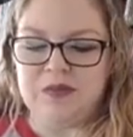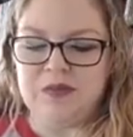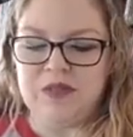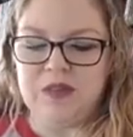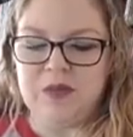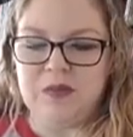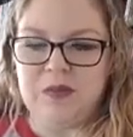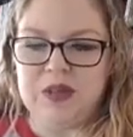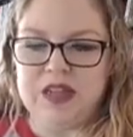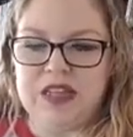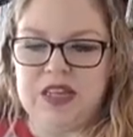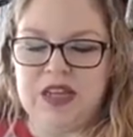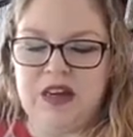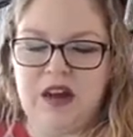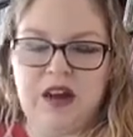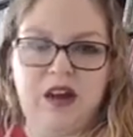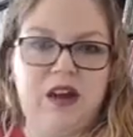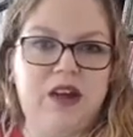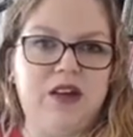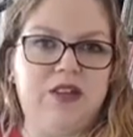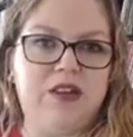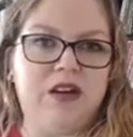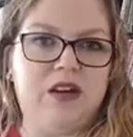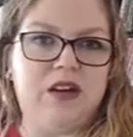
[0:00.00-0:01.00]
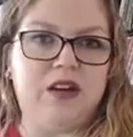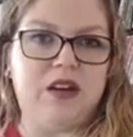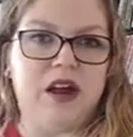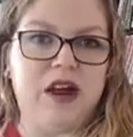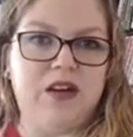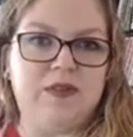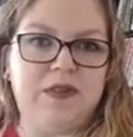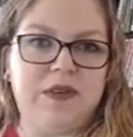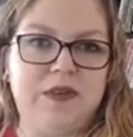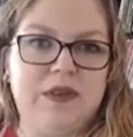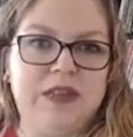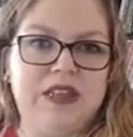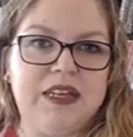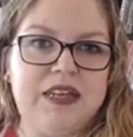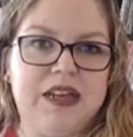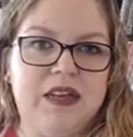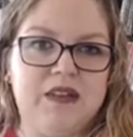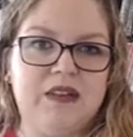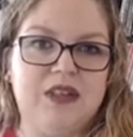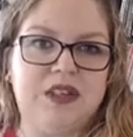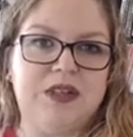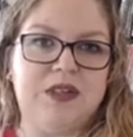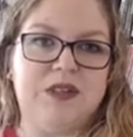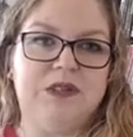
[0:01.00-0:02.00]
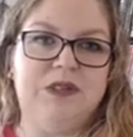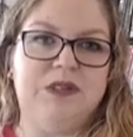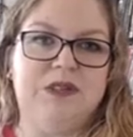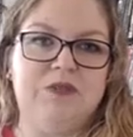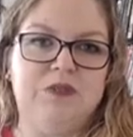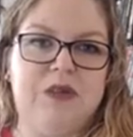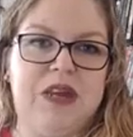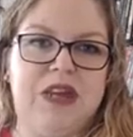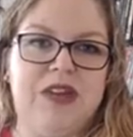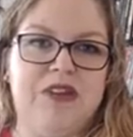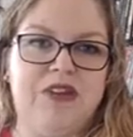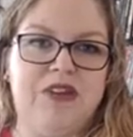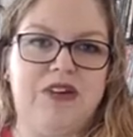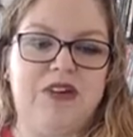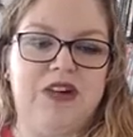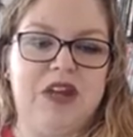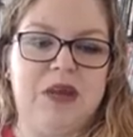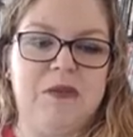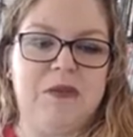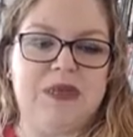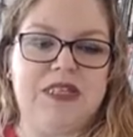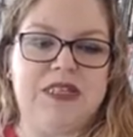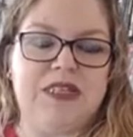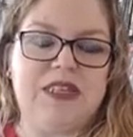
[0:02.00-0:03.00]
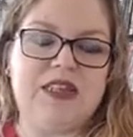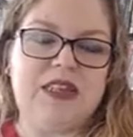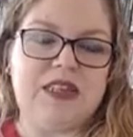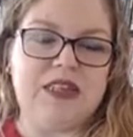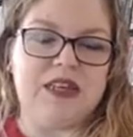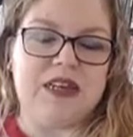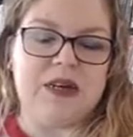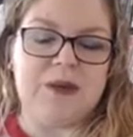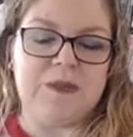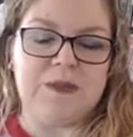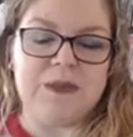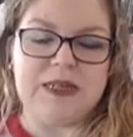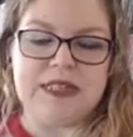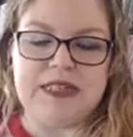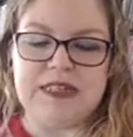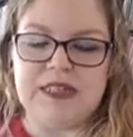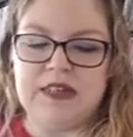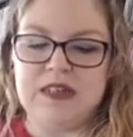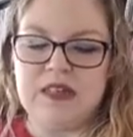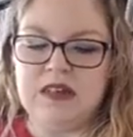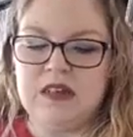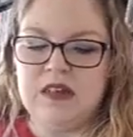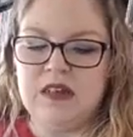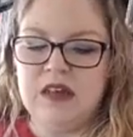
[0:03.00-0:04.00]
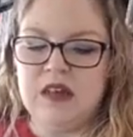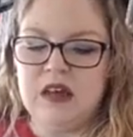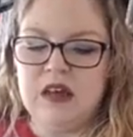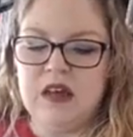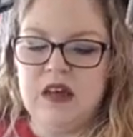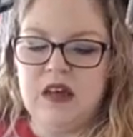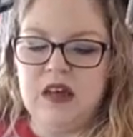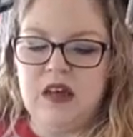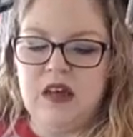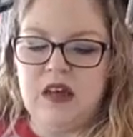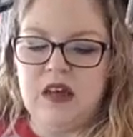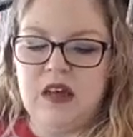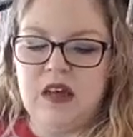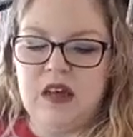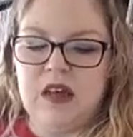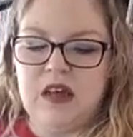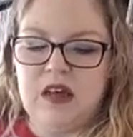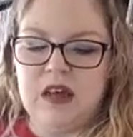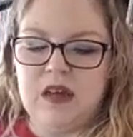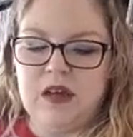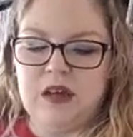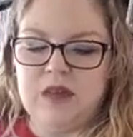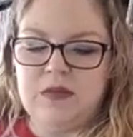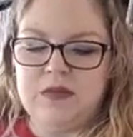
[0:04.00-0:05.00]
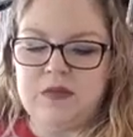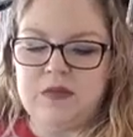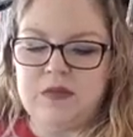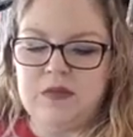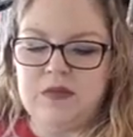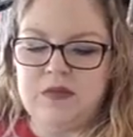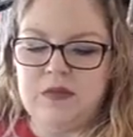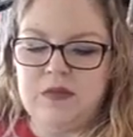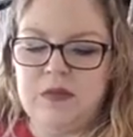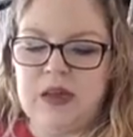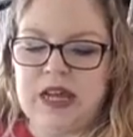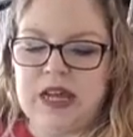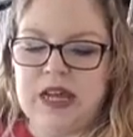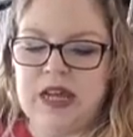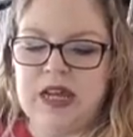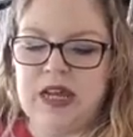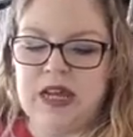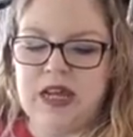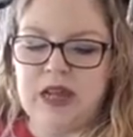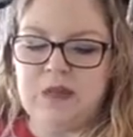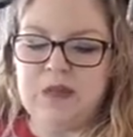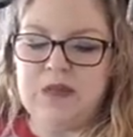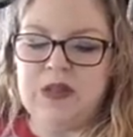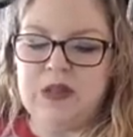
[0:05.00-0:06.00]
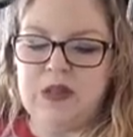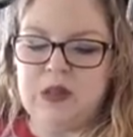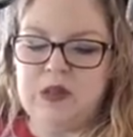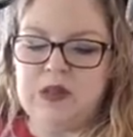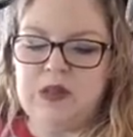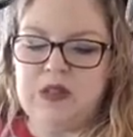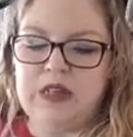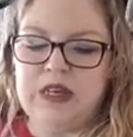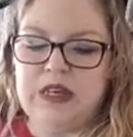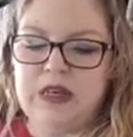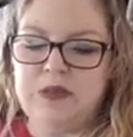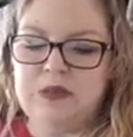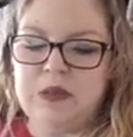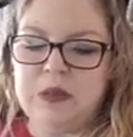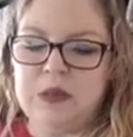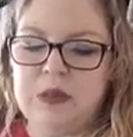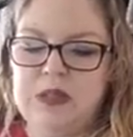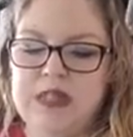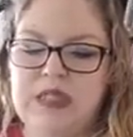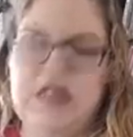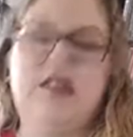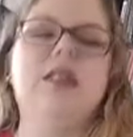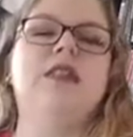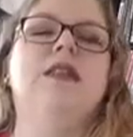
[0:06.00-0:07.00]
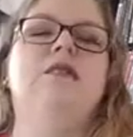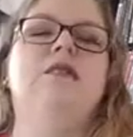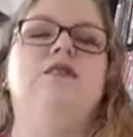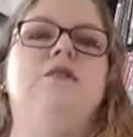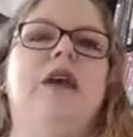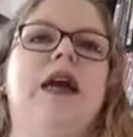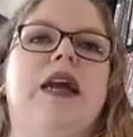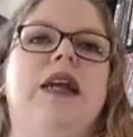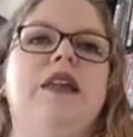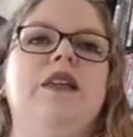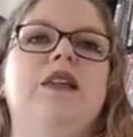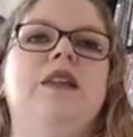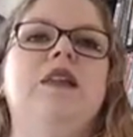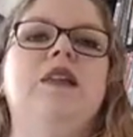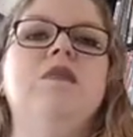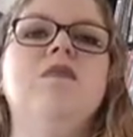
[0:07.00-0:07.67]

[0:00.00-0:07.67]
Within our other Coffee with the Counselors, with my other MST therapist. But kind of keep those things in mind.